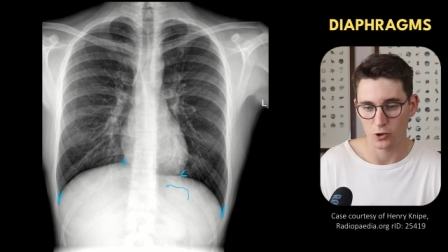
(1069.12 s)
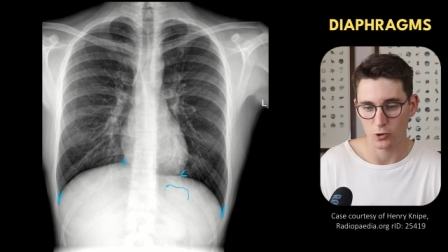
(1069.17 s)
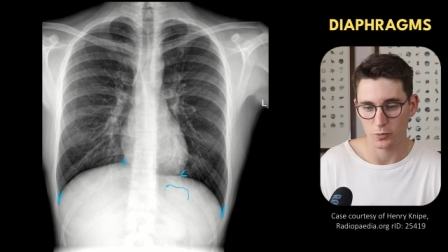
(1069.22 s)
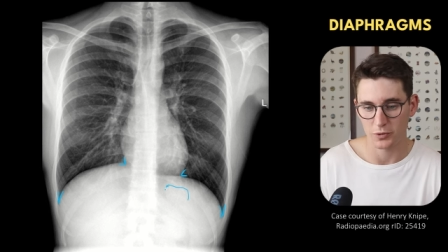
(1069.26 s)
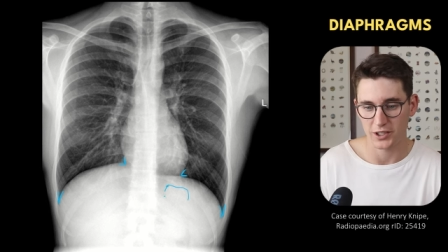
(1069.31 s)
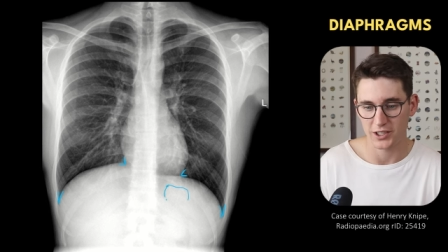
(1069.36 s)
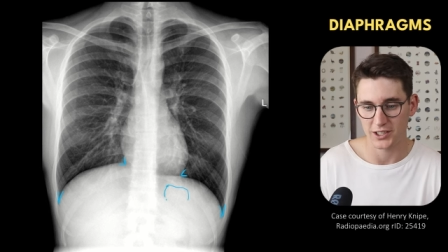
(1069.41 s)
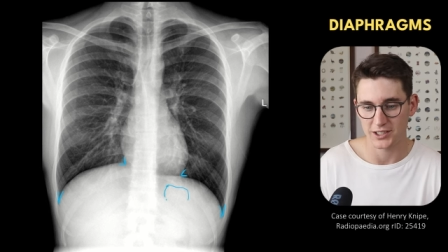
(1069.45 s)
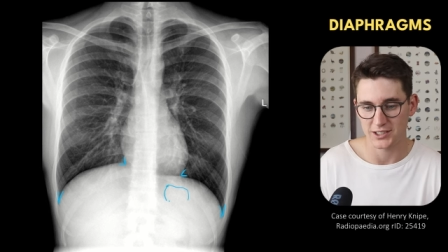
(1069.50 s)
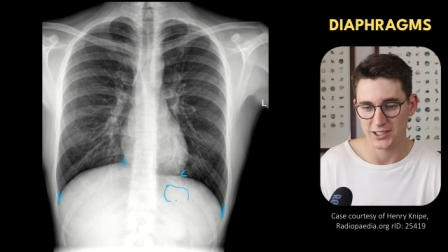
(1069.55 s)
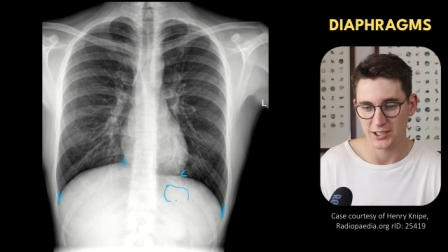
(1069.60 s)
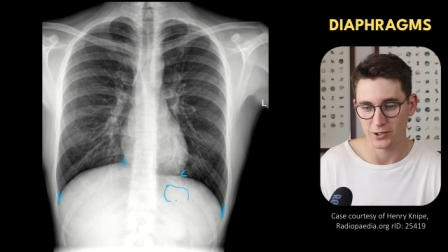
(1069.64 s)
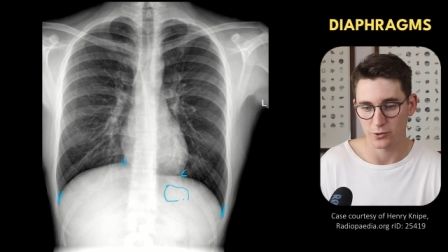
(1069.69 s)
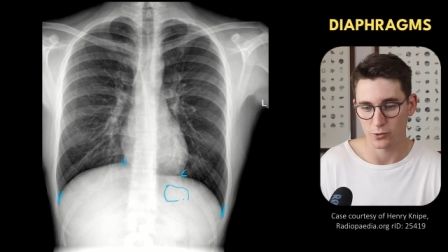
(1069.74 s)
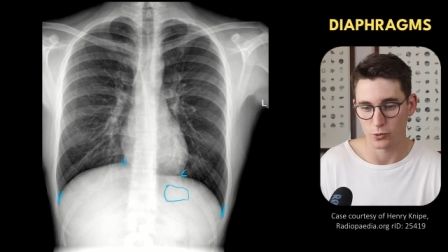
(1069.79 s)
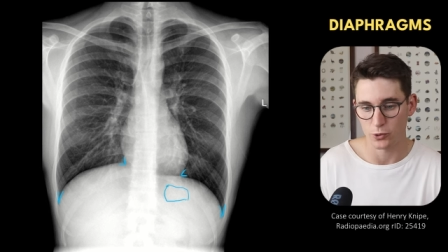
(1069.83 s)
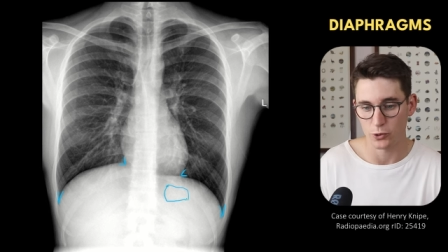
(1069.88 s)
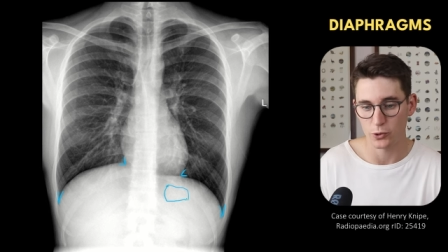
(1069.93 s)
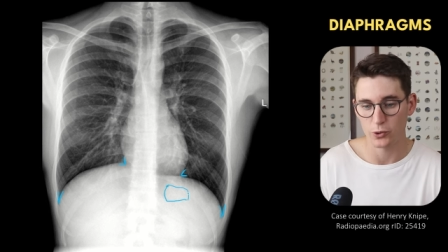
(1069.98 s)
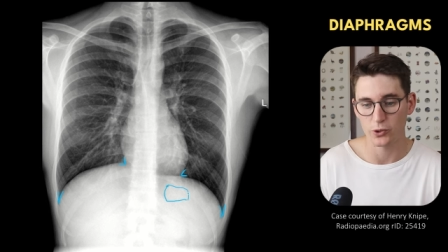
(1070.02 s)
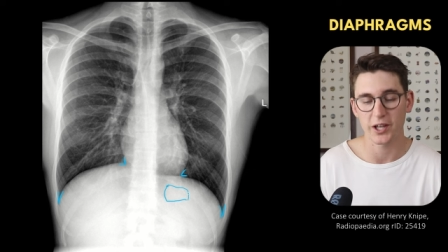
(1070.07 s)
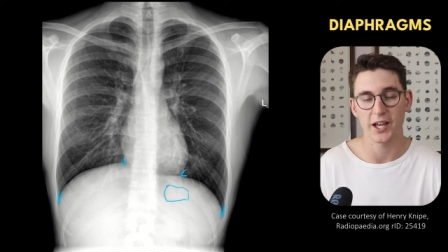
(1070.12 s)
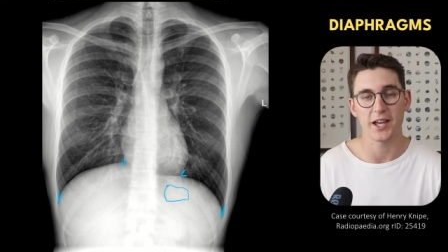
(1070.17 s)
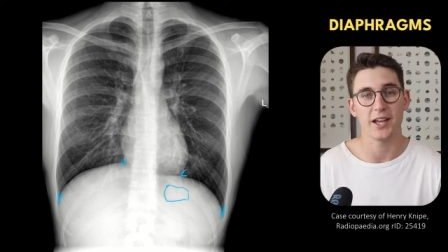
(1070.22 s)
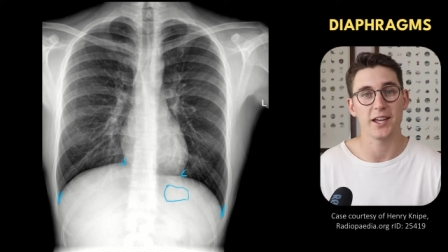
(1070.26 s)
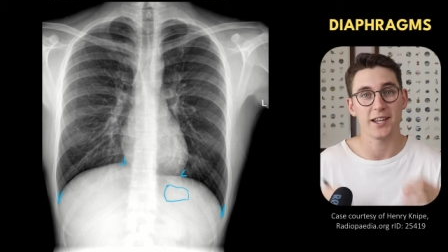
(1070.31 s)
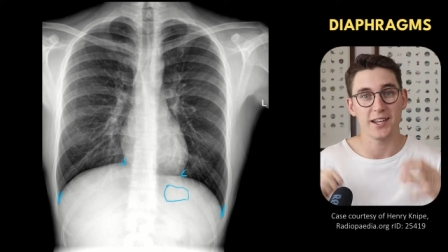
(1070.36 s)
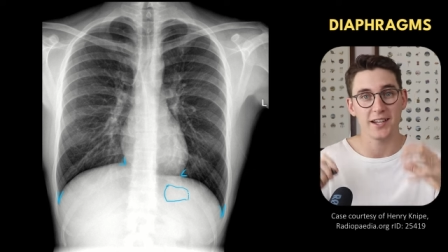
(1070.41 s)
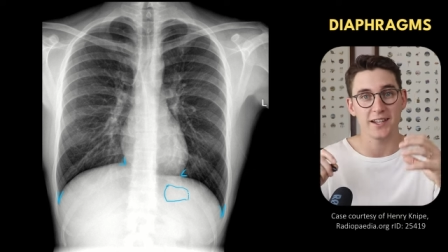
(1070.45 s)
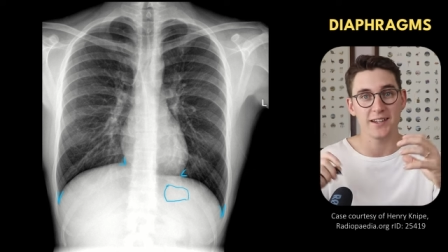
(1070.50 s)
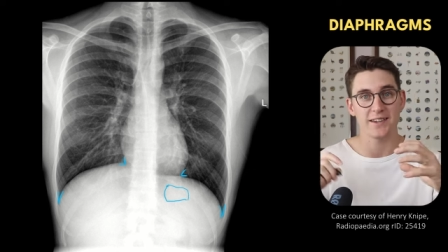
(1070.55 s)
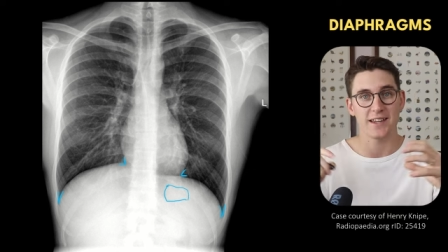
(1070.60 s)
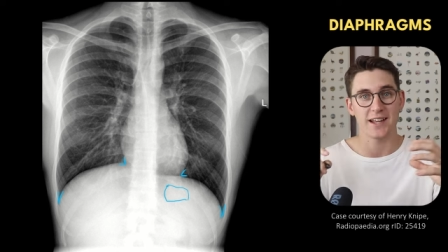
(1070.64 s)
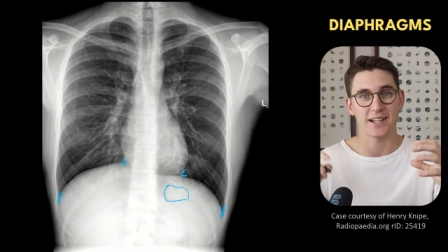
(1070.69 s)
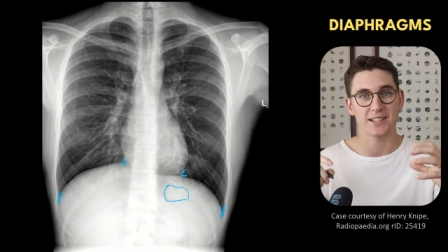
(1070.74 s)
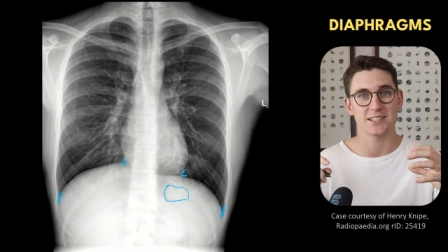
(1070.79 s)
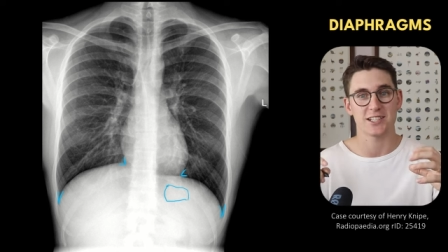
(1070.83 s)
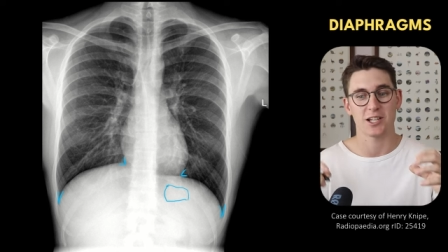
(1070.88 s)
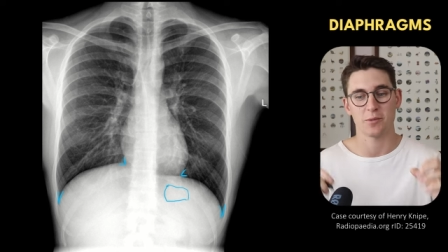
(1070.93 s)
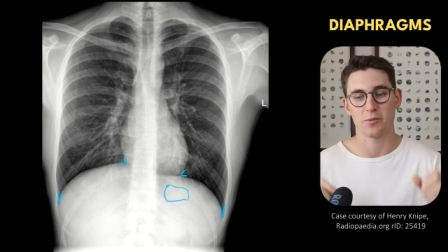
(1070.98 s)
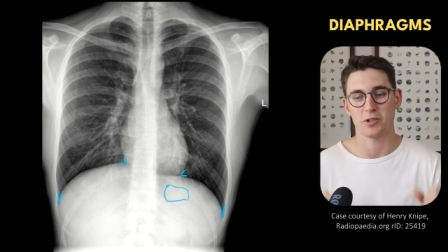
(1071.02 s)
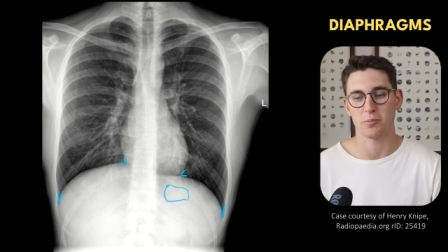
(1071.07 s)
Normally you can see rugae in
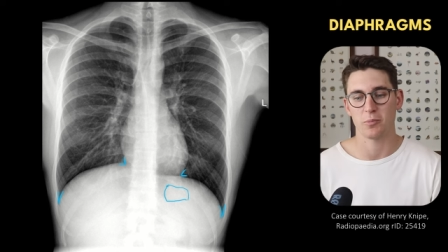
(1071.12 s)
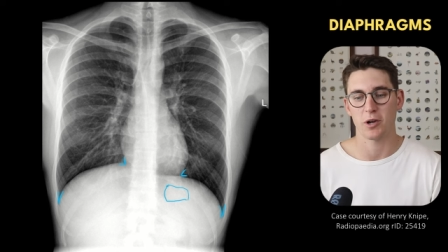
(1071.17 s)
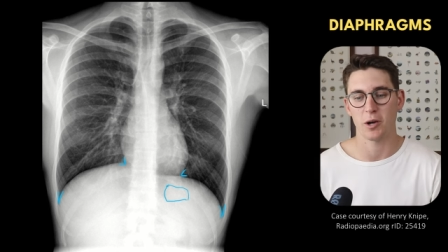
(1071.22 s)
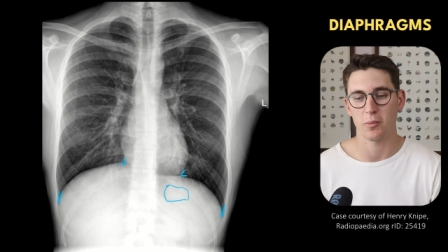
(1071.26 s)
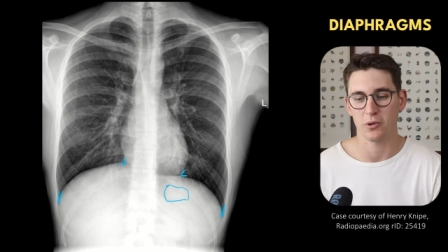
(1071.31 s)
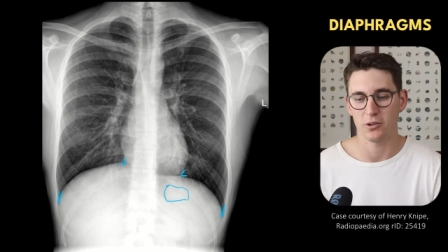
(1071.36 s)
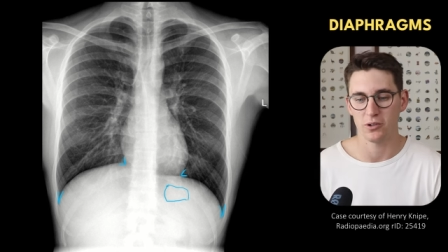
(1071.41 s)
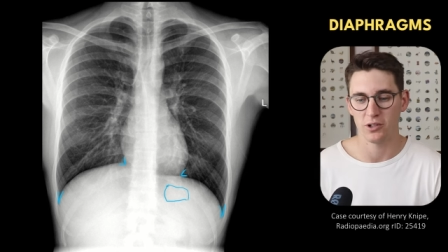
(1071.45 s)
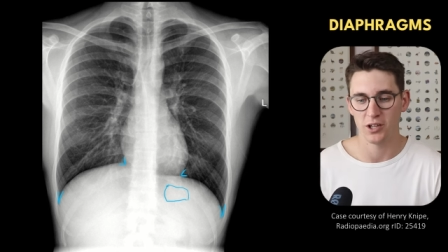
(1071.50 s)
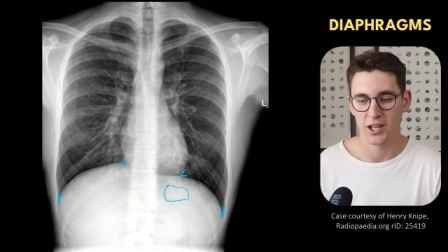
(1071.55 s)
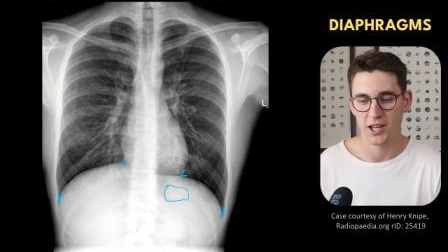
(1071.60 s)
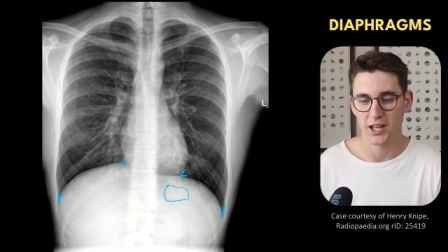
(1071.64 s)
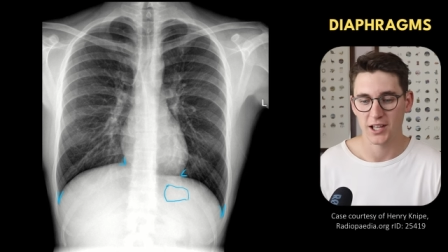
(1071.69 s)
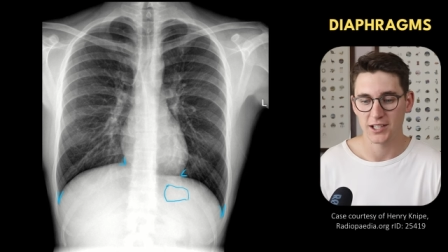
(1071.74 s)
that stomach bubble.